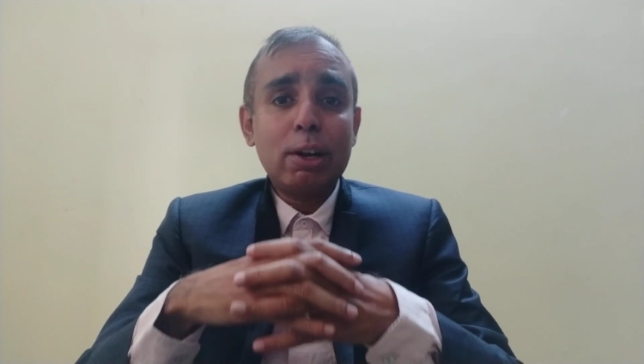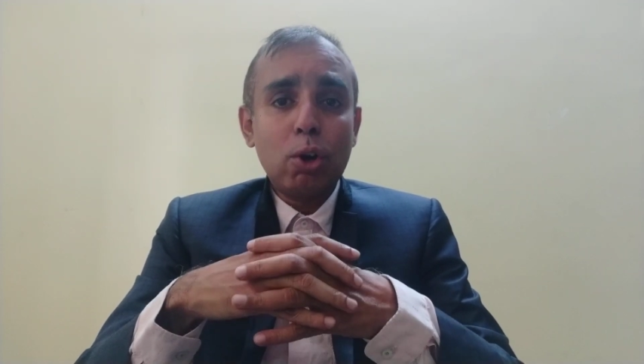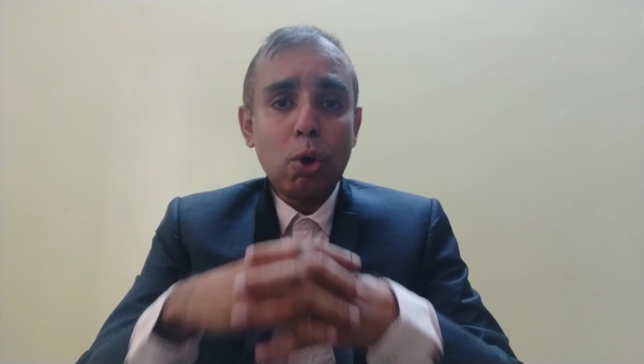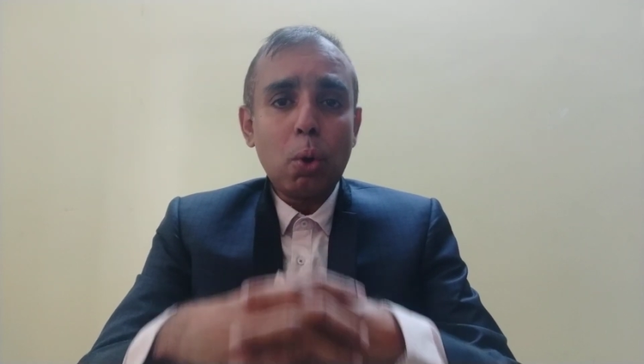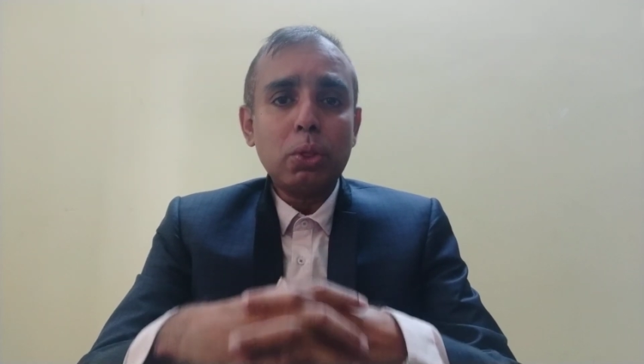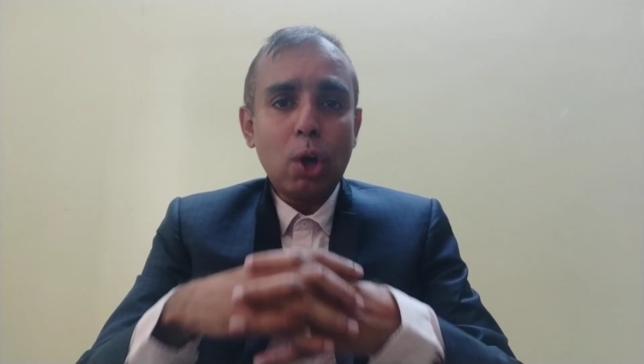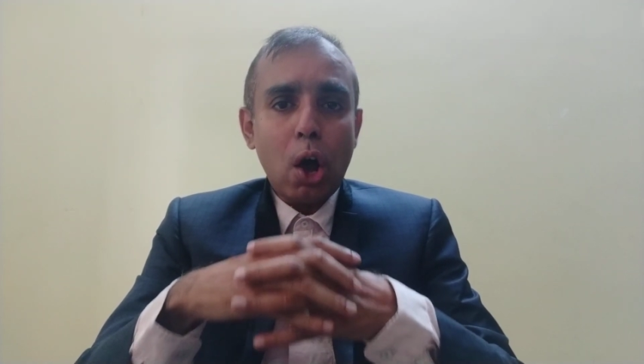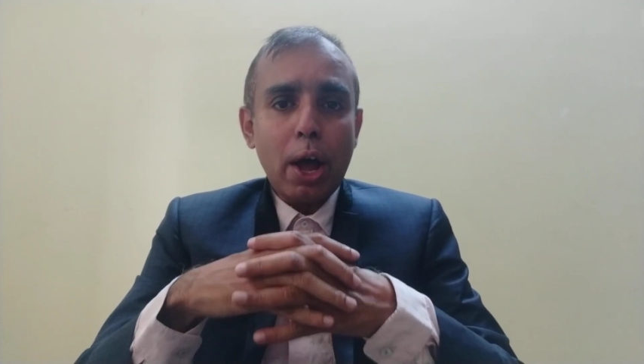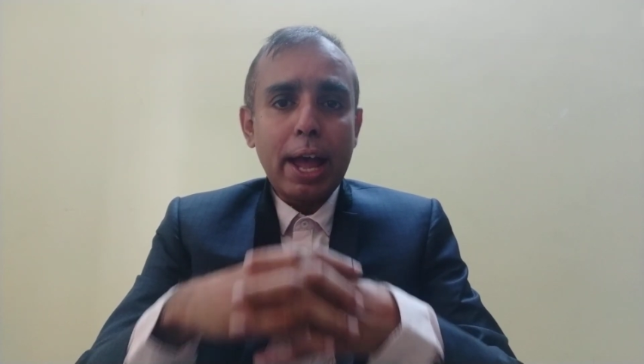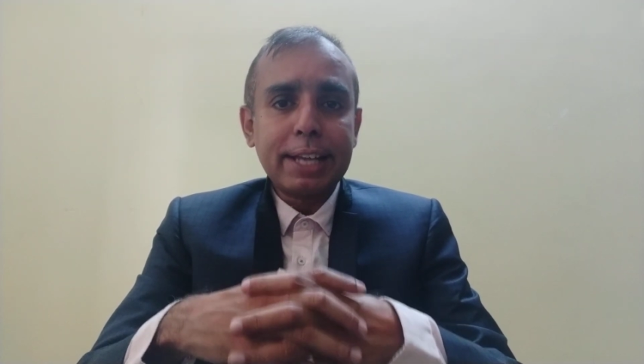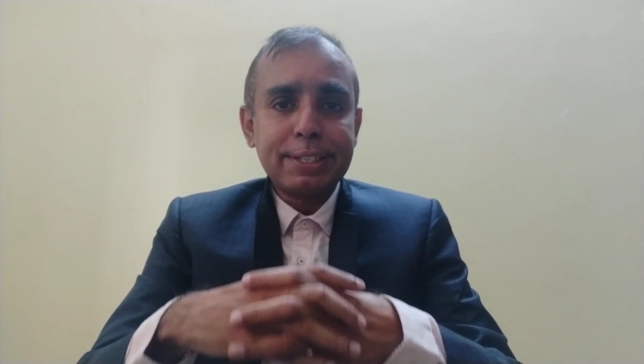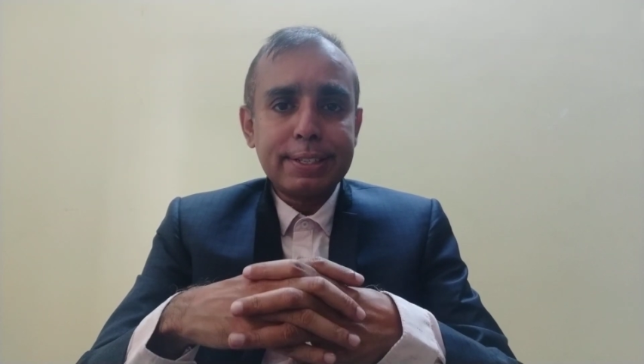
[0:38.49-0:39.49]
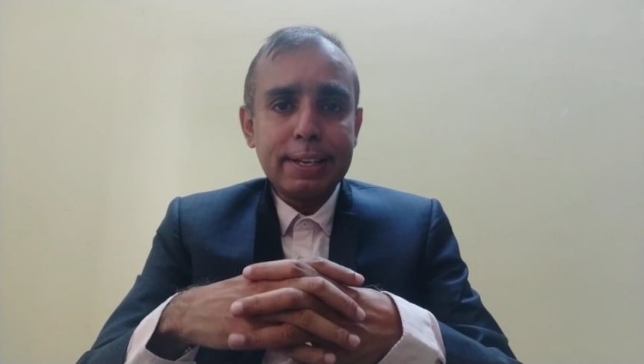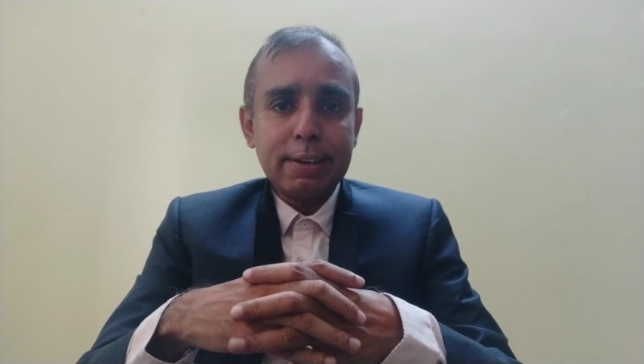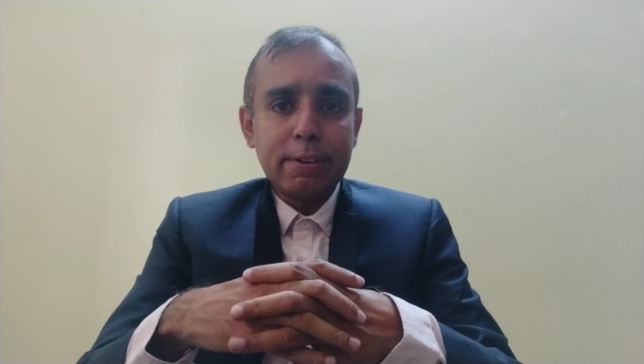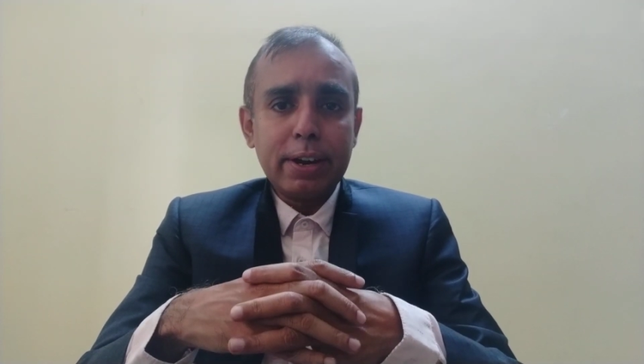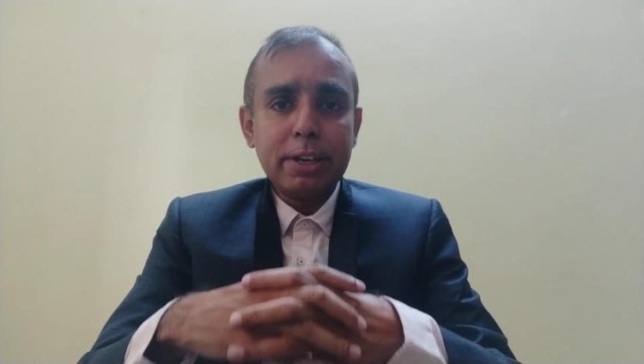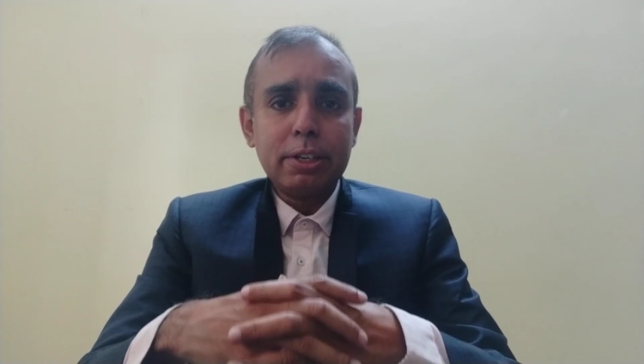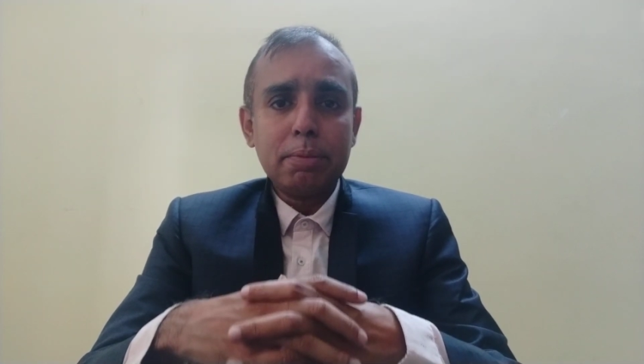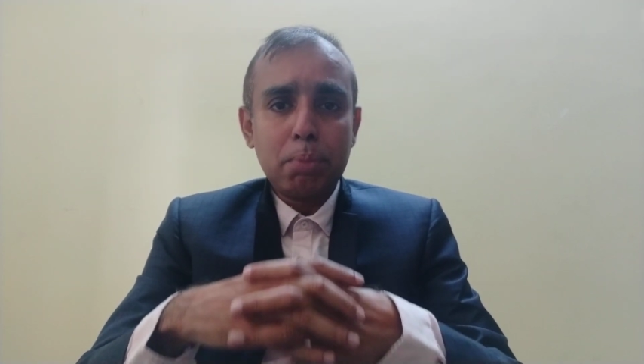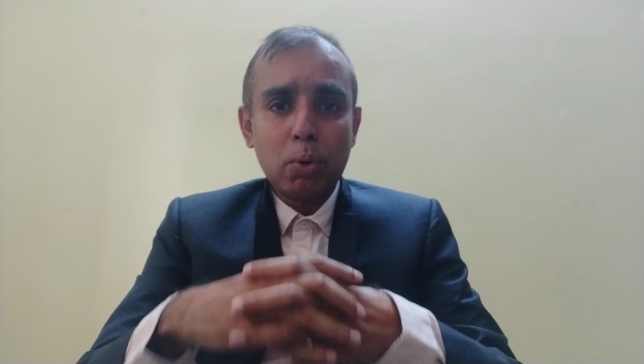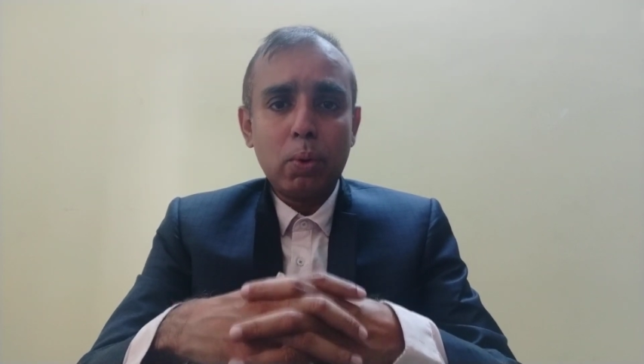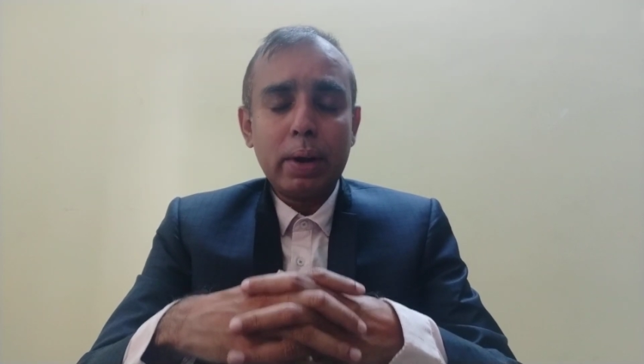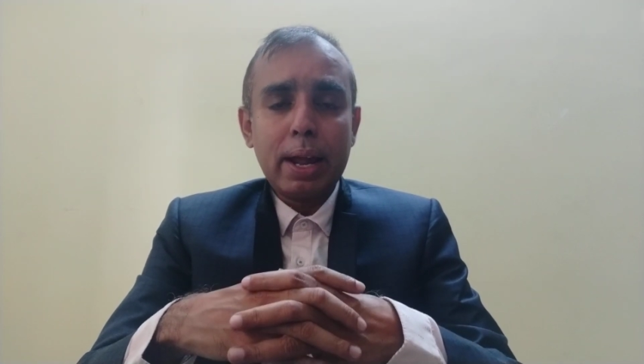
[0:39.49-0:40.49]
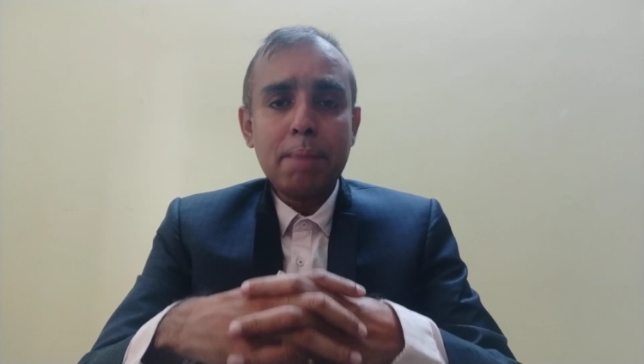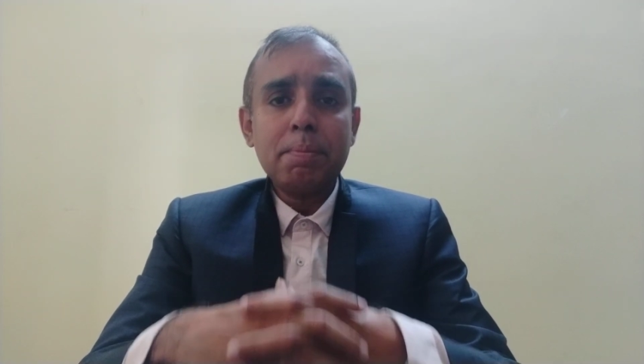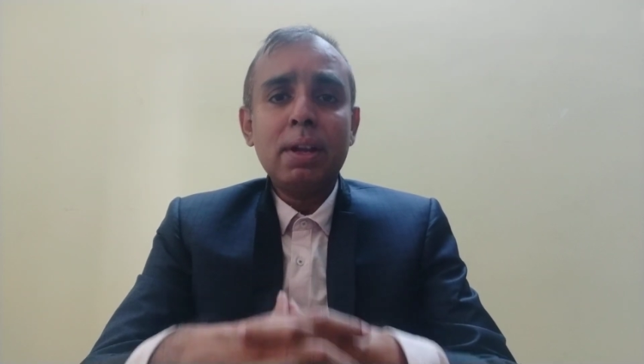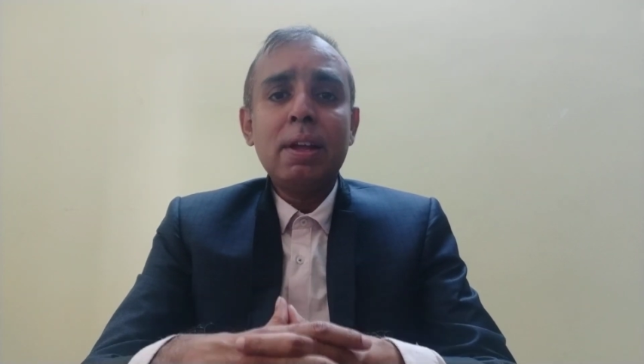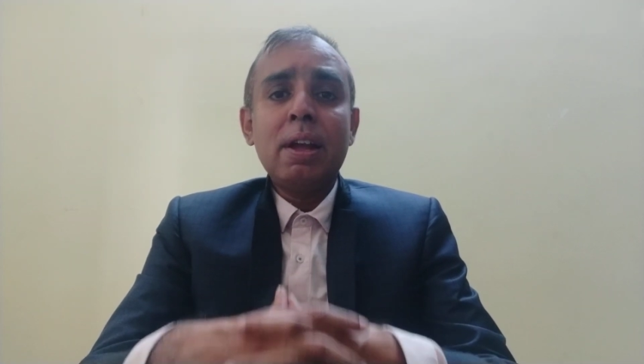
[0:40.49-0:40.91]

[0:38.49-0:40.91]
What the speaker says: Growth Accelerator Program,